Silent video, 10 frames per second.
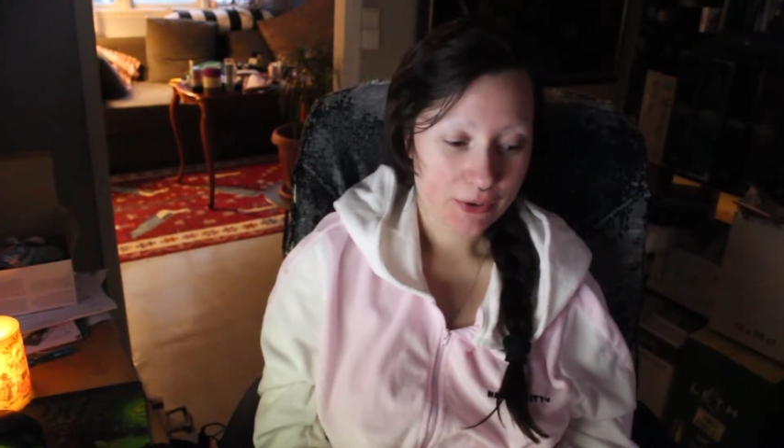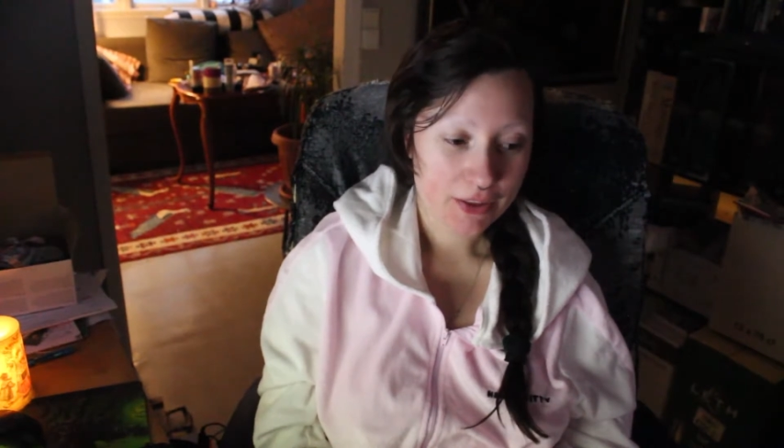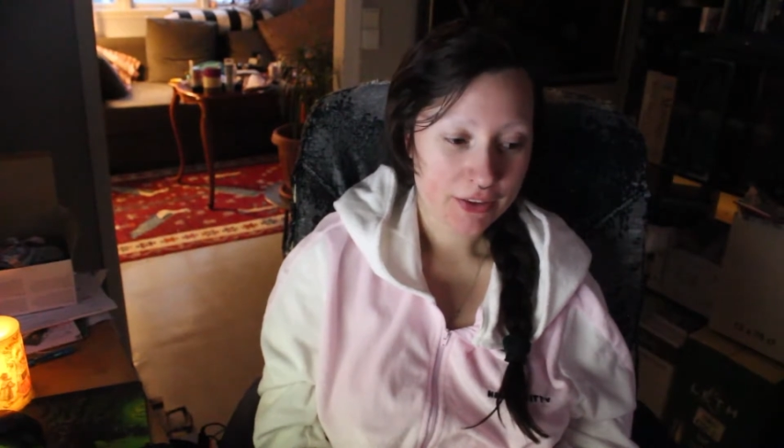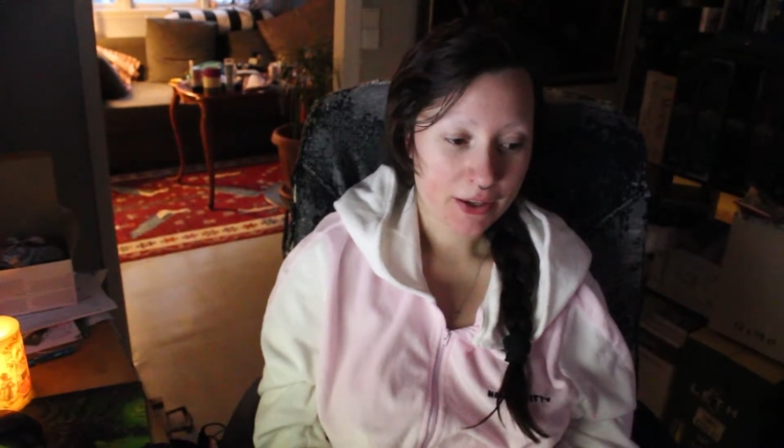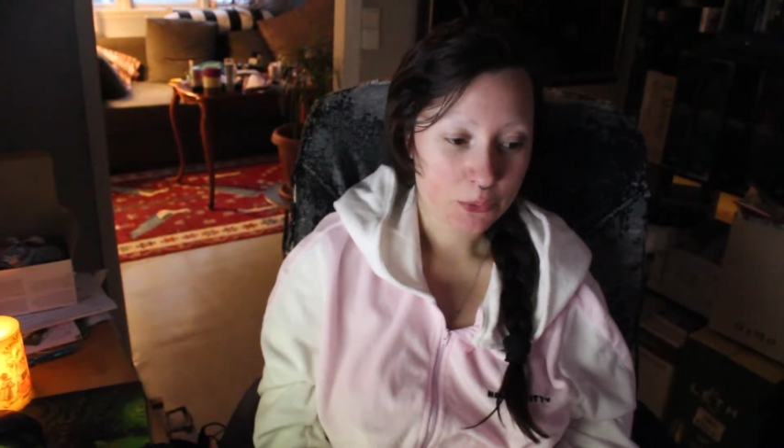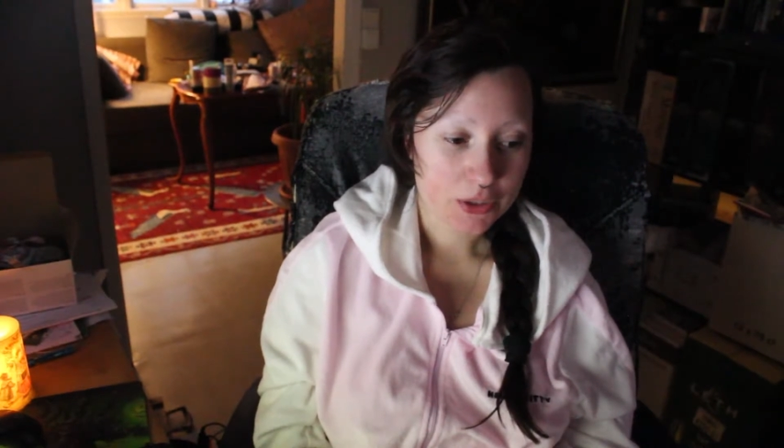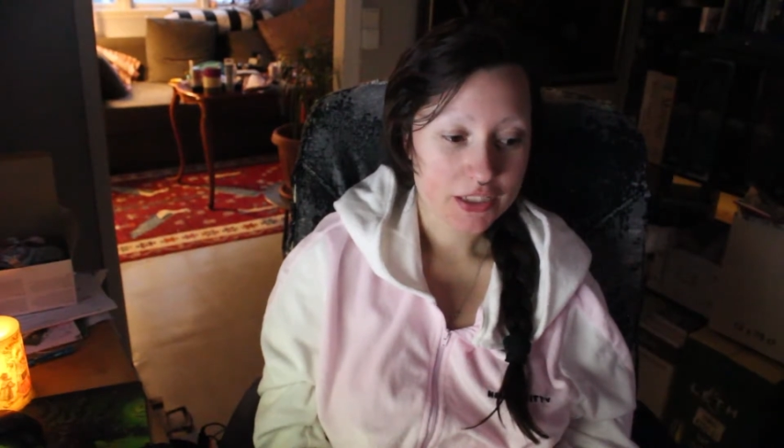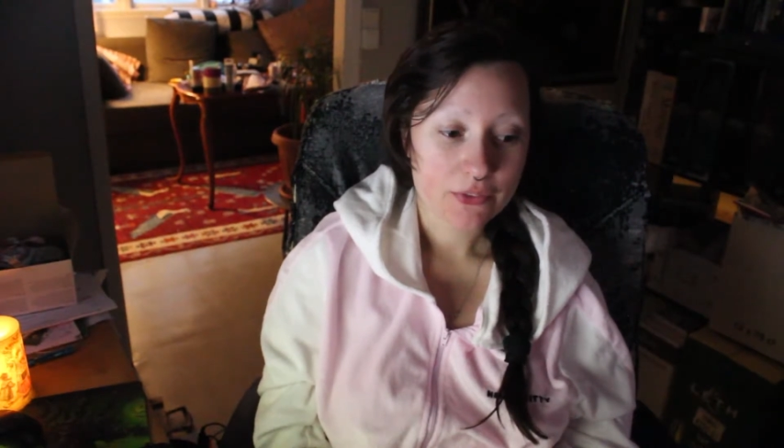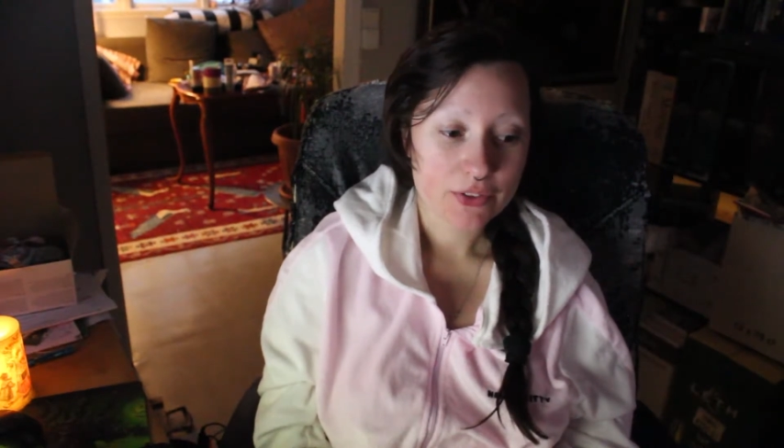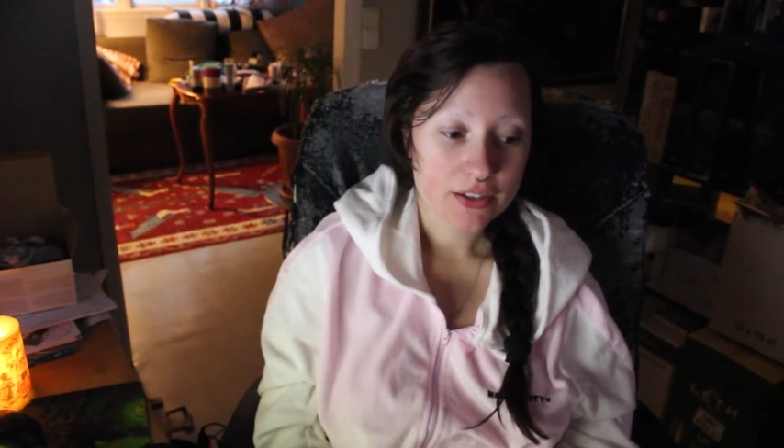and then when
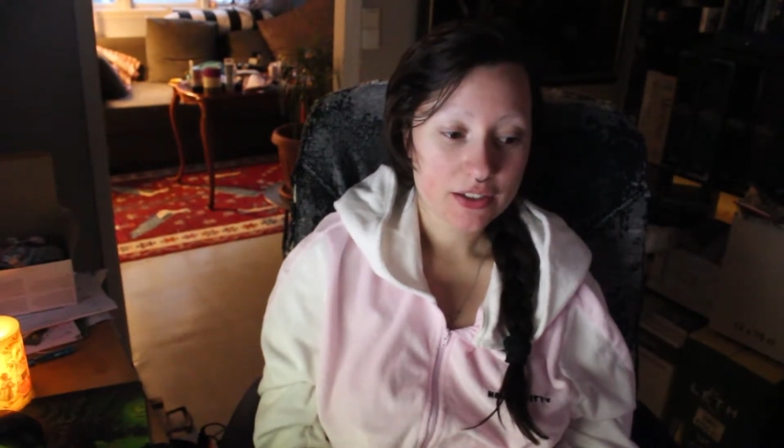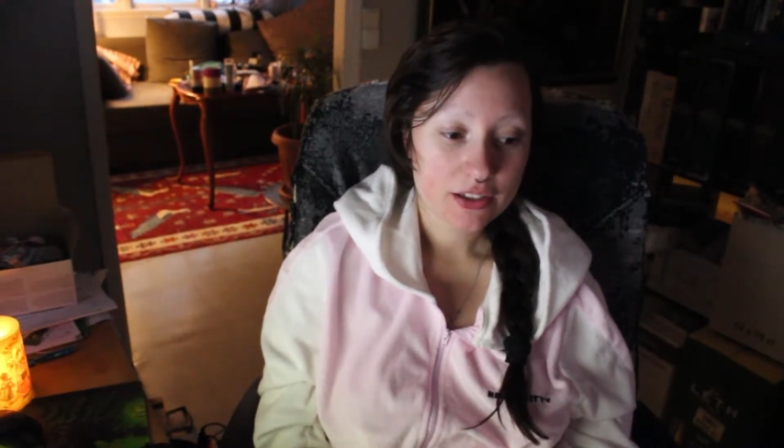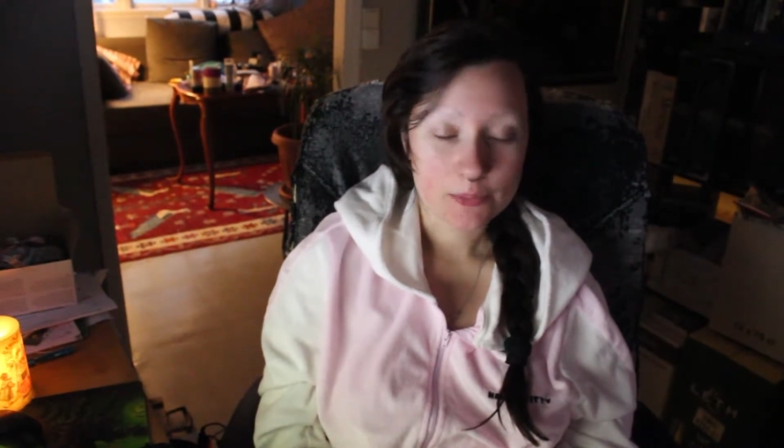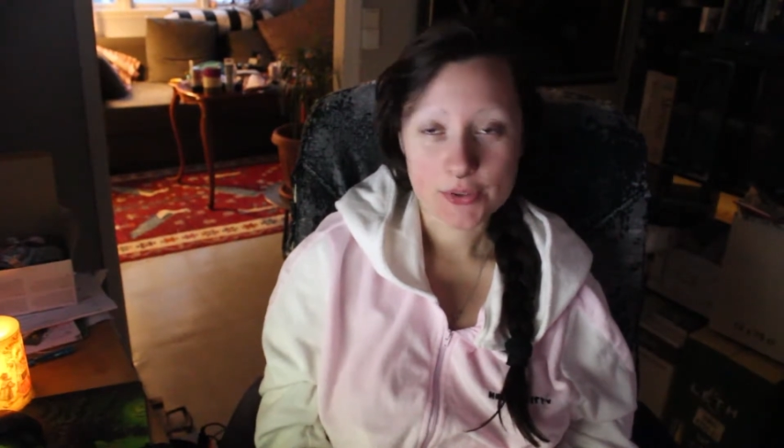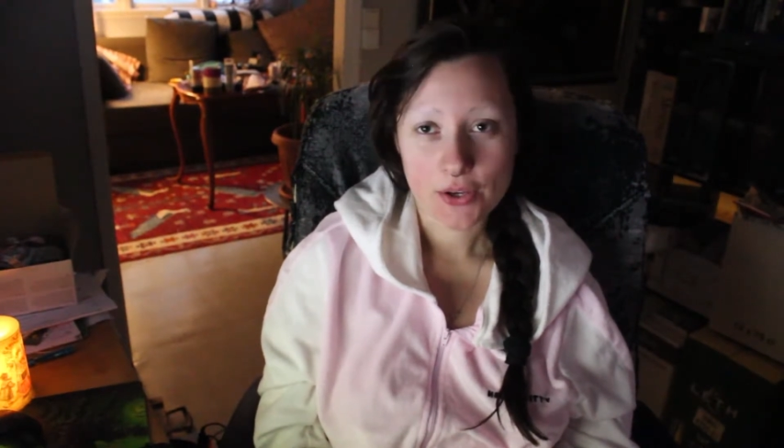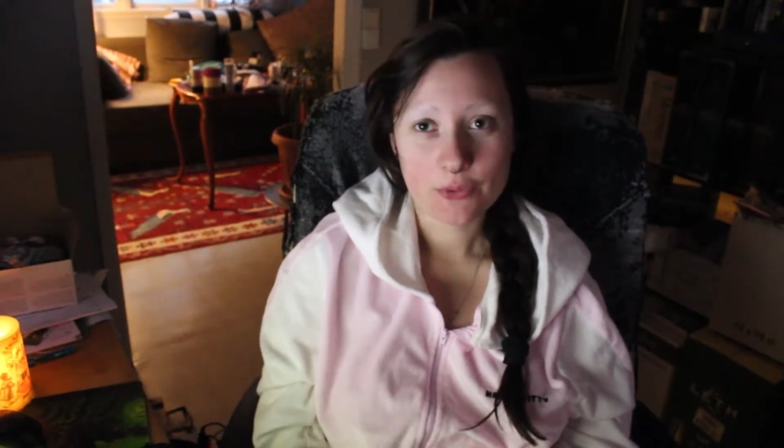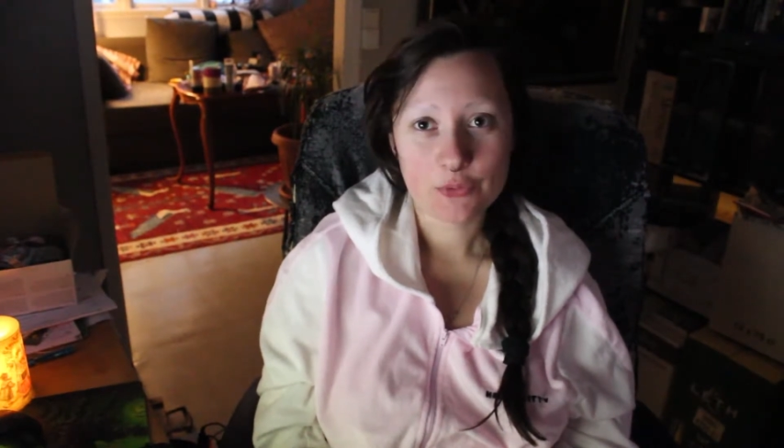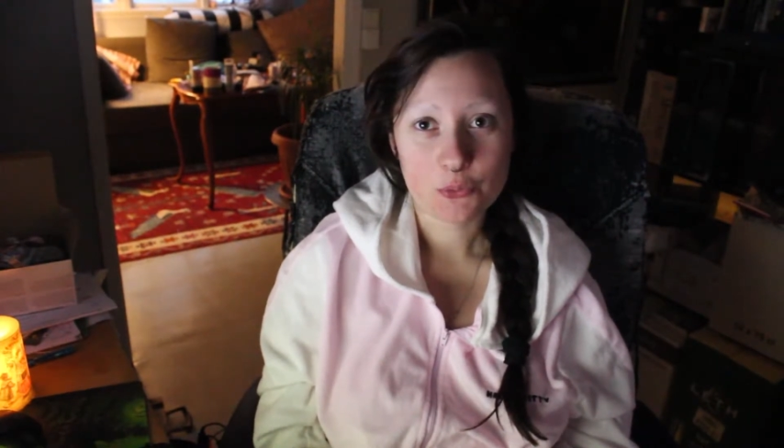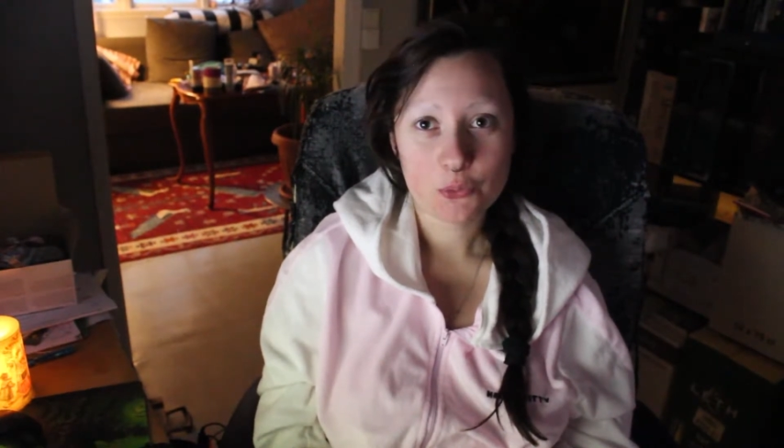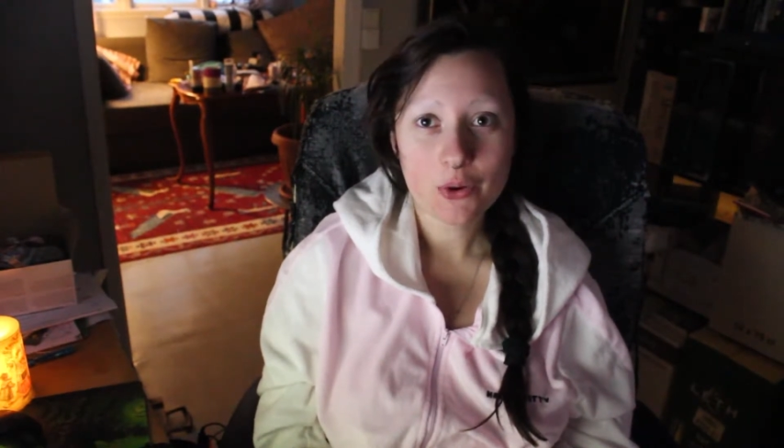David comes home
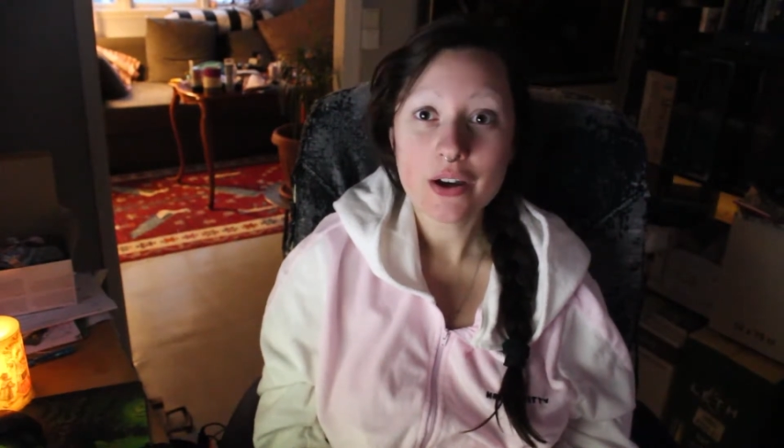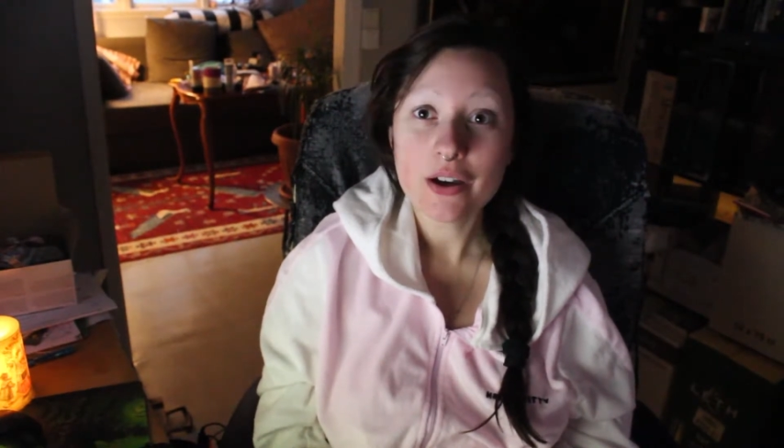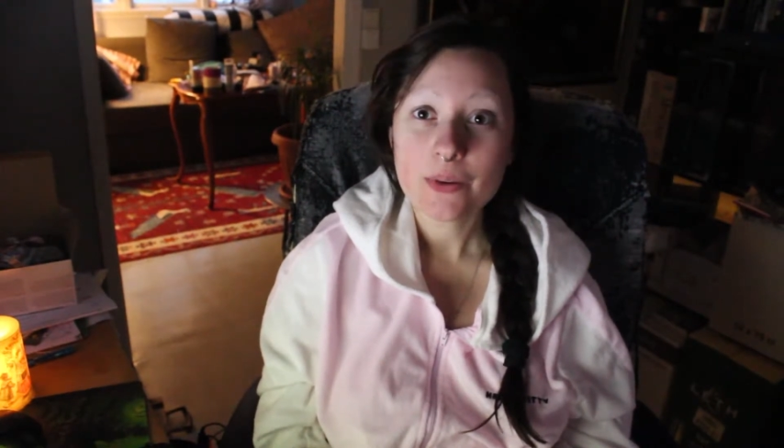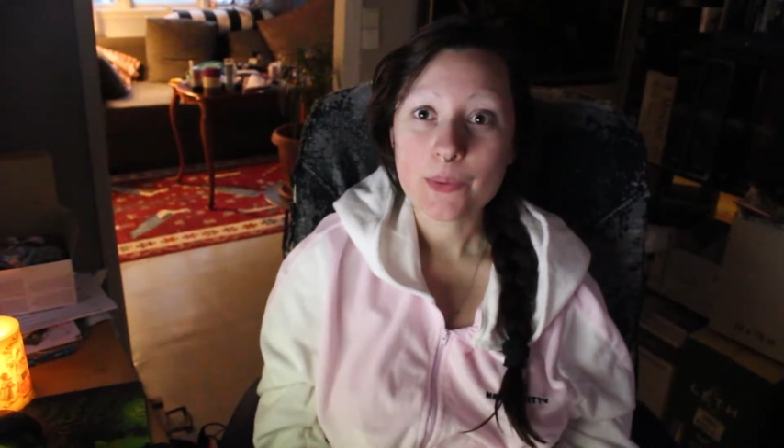from work